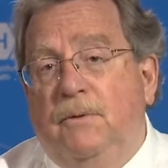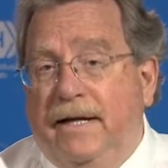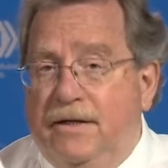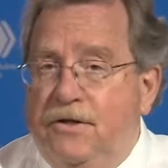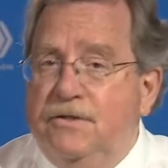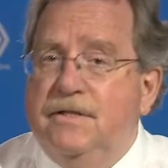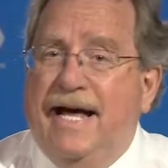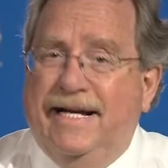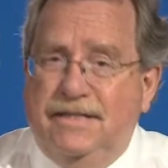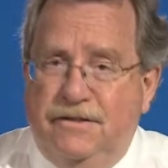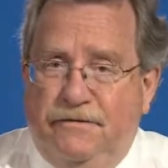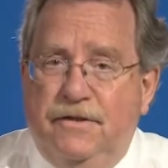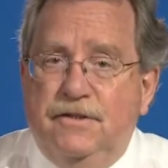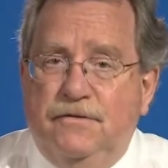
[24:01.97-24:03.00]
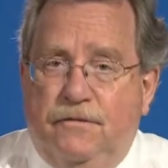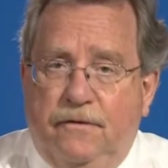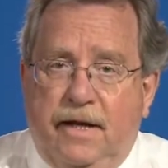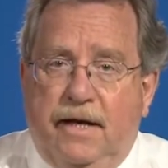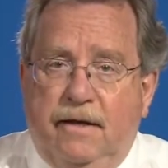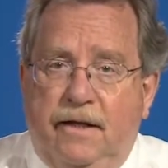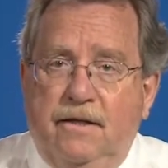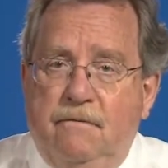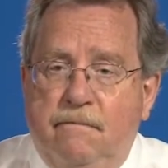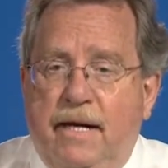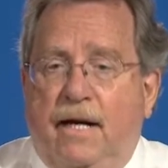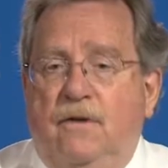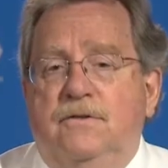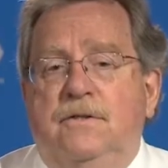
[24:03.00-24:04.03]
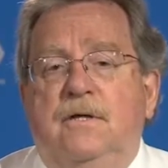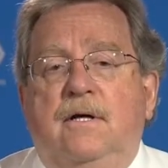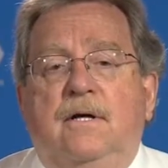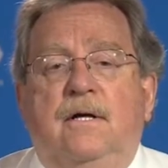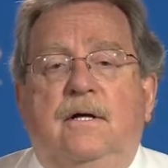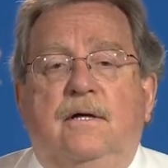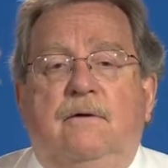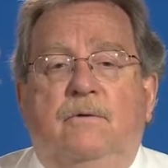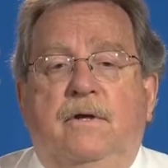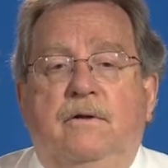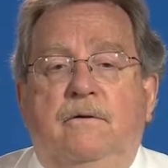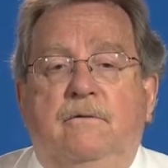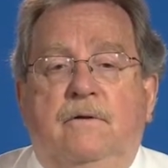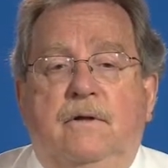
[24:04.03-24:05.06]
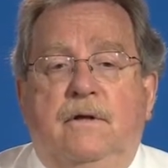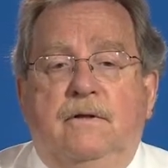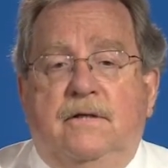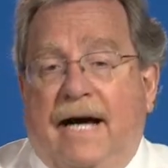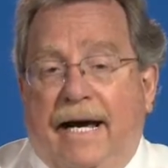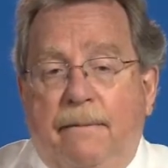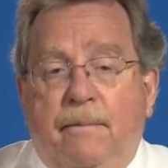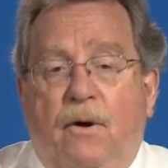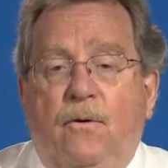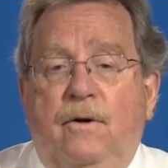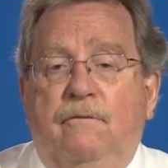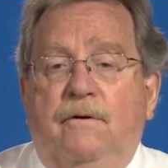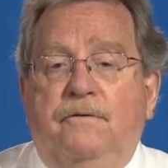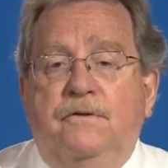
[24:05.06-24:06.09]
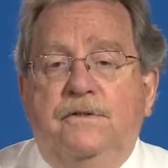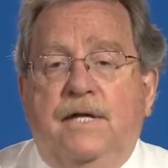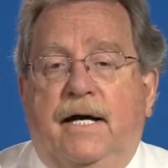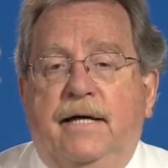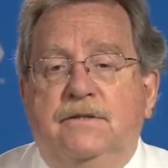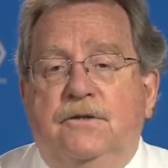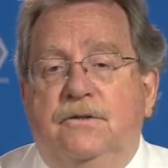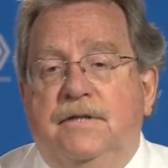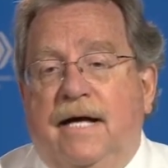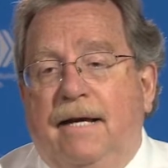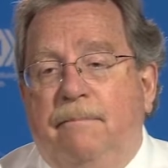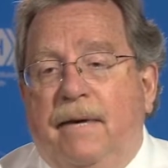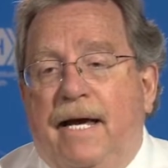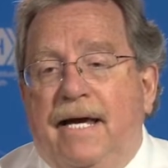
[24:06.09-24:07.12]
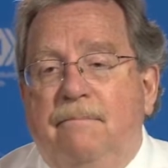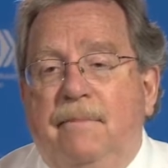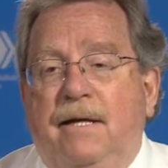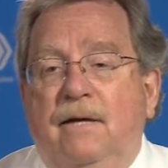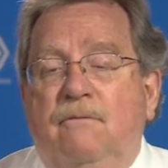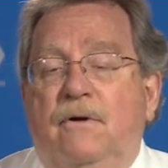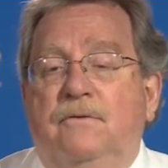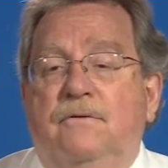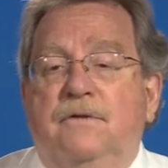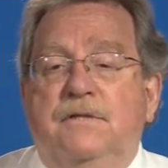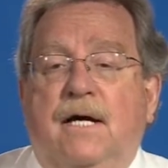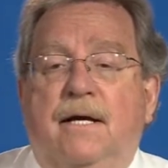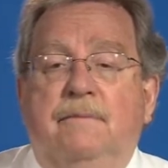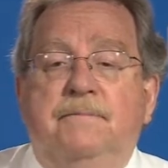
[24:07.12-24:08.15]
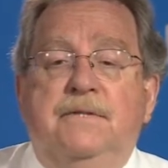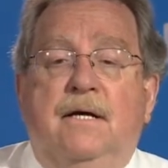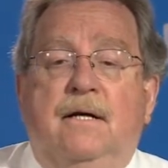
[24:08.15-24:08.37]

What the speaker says: we had to use adjuvants for that in the mouse with type O erythrocytes or type AB erythrocytes